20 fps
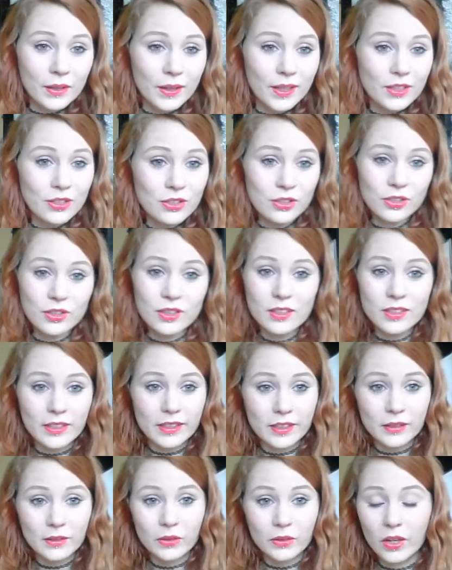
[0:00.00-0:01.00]
As you can
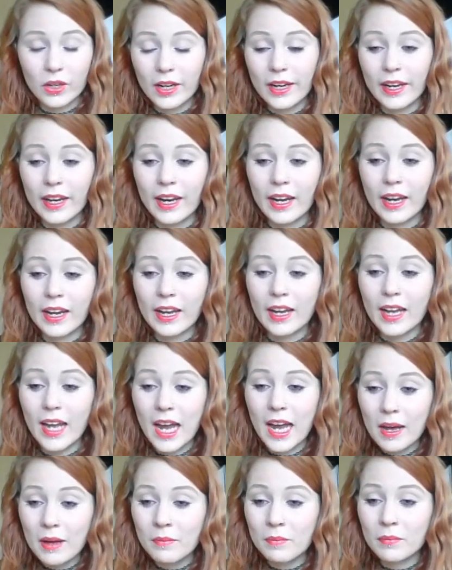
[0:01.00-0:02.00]
tell, I
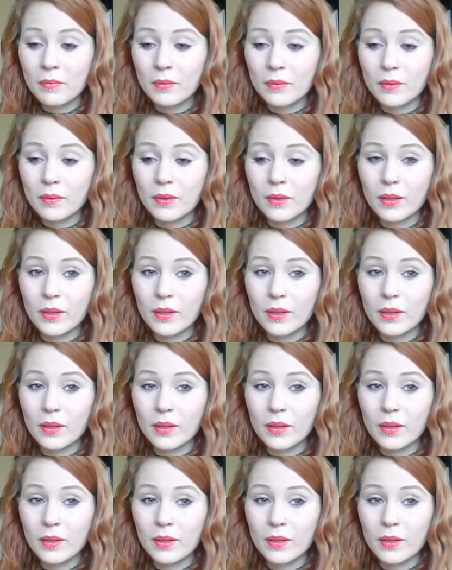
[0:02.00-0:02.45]
am